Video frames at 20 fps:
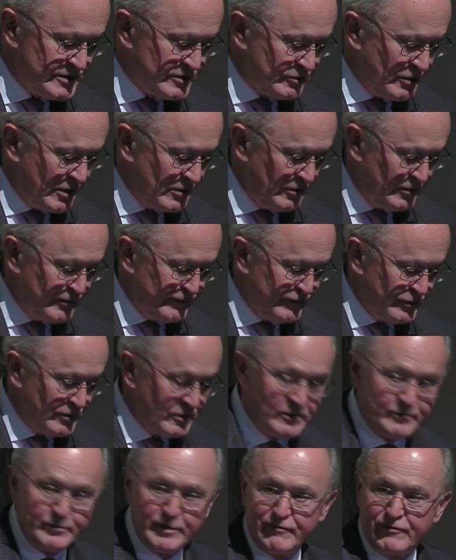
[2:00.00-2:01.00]
struggle
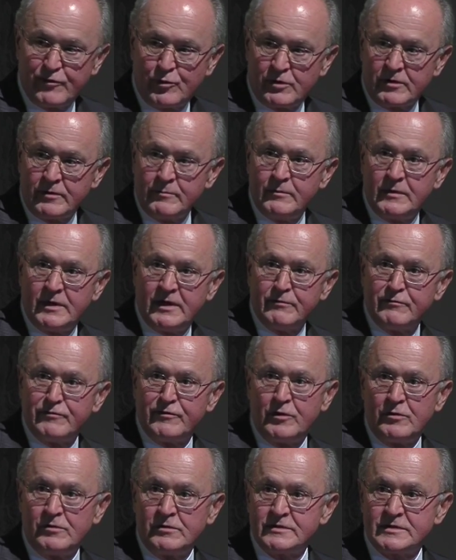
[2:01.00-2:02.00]
for reform
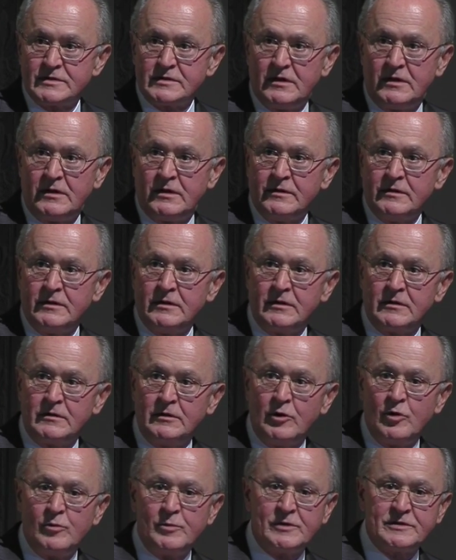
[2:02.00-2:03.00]
unfolds on a
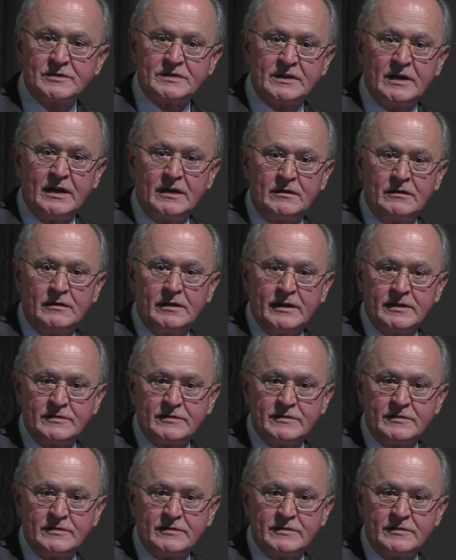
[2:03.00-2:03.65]
global scale,